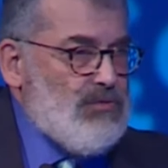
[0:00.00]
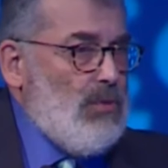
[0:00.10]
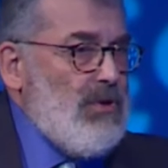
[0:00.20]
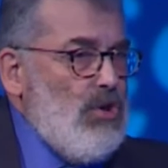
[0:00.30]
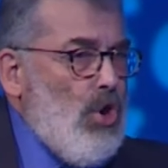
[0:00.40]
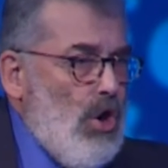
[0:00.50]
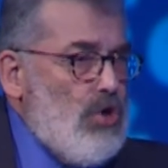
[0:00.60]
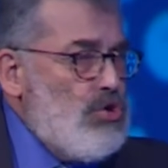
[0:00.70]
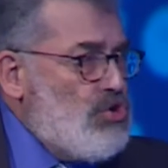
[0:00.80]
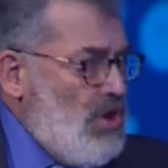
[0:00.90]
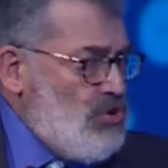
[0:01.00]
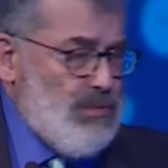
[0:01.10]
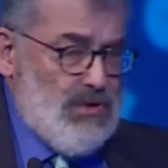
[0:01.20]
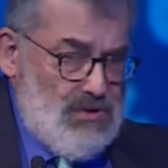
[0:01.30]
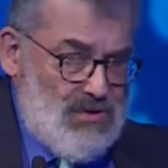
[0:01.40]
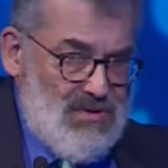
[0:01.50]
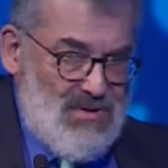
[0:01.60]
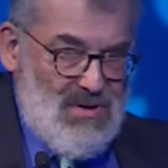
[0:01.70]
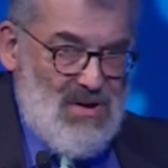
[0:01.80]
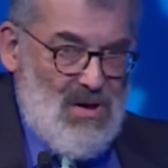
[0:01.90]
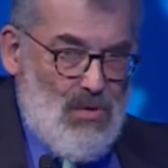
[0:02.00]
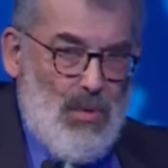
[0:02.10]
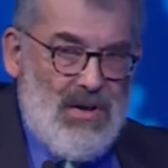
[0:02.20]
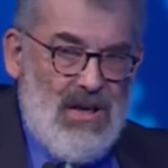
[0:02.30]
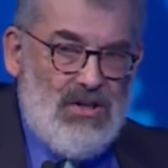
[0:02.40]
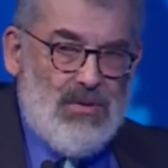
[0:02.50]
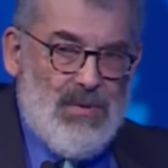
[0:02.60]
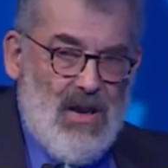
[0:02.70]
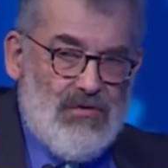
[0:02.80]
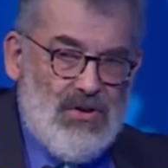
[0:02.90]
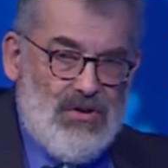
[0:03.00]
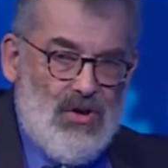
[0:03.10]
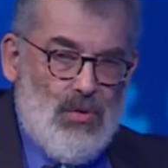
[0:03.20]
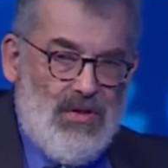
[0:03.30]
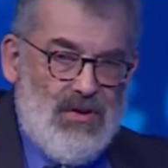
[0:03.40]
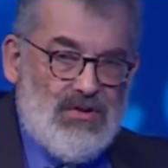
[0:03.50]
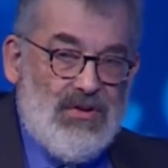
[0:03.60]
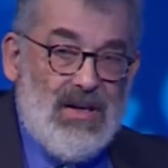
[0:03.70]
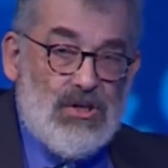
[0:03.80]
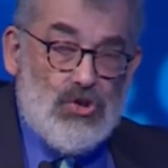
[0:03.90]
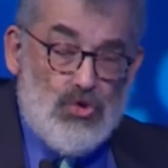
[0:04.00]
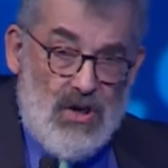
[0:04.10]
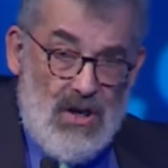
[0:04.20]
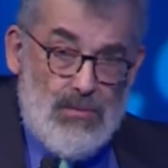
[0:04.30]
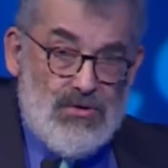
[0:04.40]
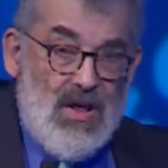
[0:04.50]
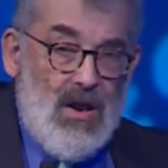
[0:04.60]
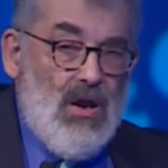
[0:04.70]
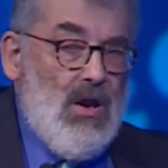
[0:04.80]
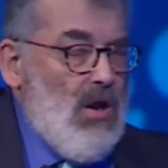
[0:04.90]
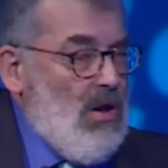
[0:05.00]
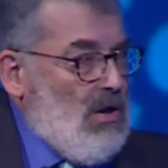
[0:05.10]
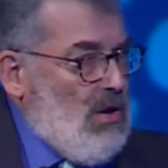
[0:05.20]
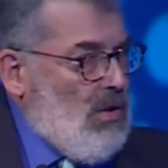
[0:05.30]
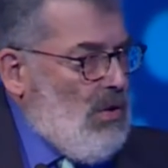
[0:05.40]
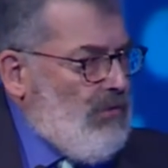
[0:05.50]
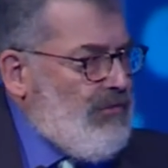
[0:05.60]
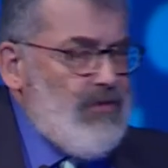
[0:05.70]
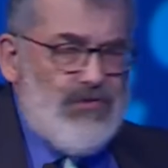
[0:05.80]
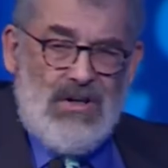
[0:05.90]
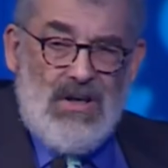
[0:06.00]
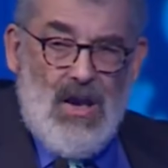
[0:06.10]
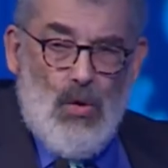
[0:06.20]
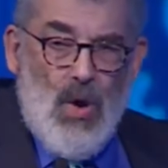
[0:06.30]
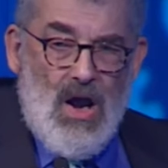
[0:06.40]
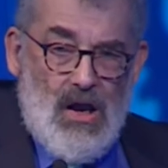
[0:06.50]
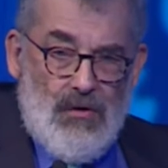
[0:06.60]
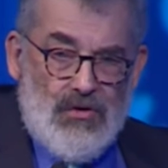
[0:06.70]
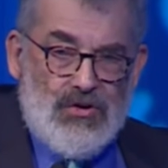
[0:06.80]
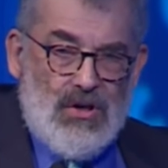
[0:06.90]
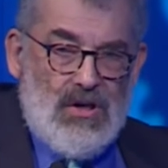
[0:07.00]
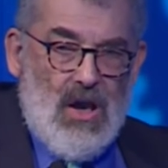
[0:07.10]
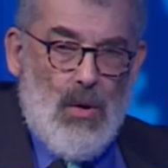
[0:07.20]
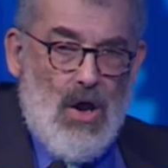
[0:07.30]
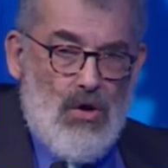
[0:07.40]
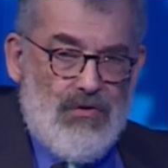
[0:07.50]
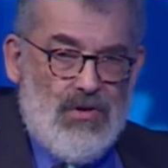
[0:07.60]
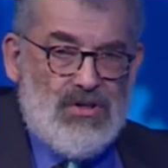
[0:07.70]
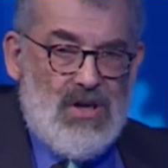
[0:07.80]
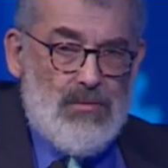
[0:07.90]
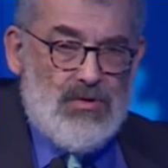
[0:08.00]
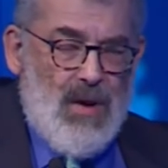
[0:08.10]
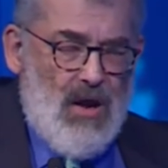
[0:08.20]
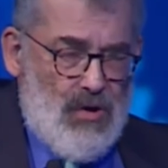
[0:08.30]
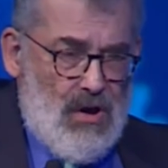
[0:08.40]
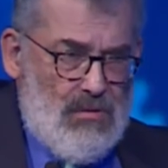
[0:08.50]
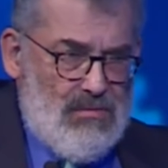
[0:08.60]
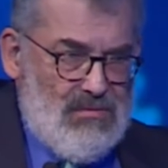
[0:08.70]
probably not a good judgment. What we need to be able to deal with is the extremes, that 50-year wave that's going to go over the Thames Barrier.